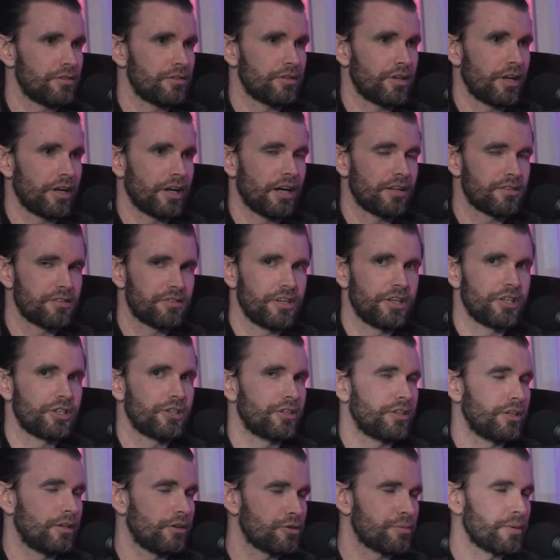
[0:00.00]
and I got
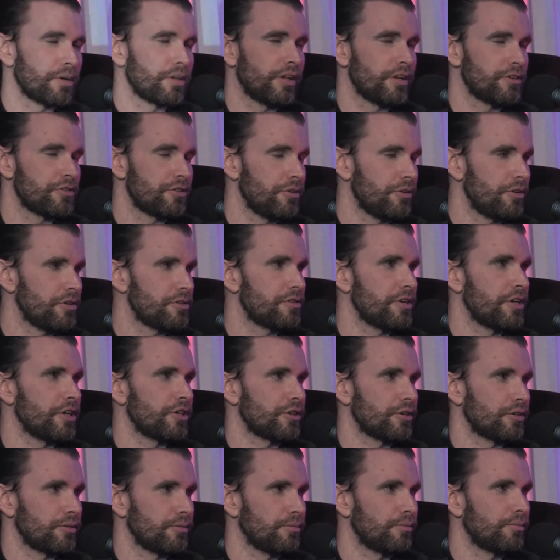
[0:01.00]
stationed here as my last duty
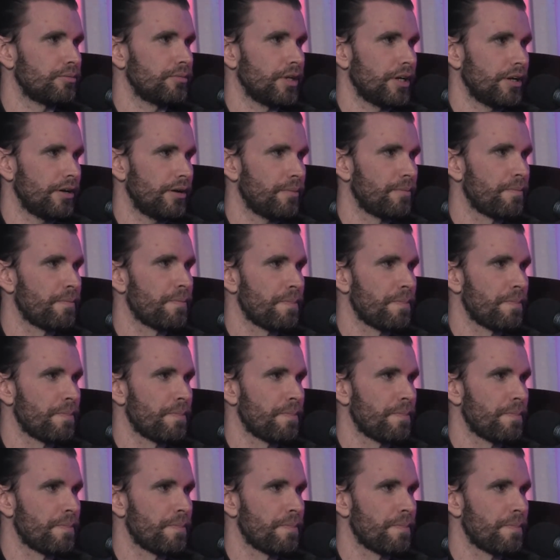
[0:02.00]
station. Yeah.